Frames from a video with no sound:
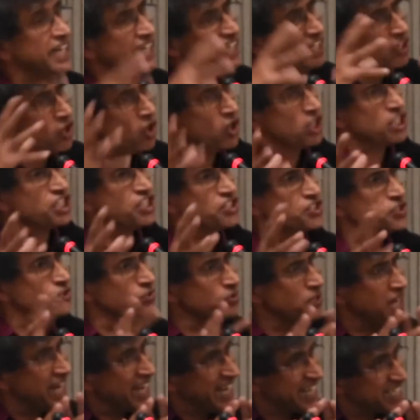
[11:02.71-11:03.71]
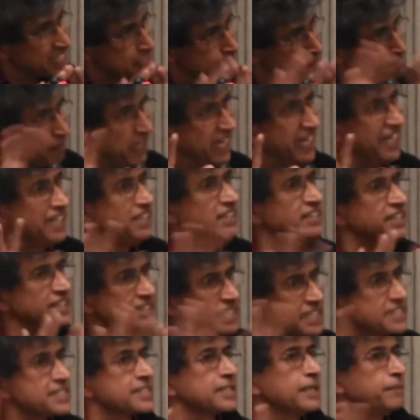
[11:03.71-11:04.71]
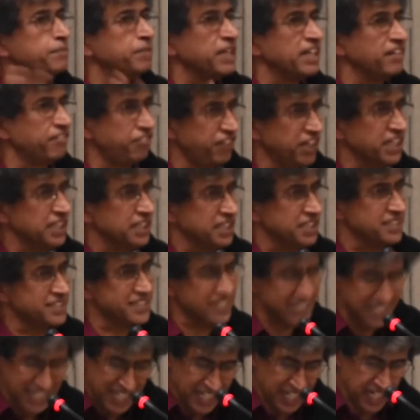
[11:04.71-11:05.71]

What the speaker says: in order to explain the discrepant figures.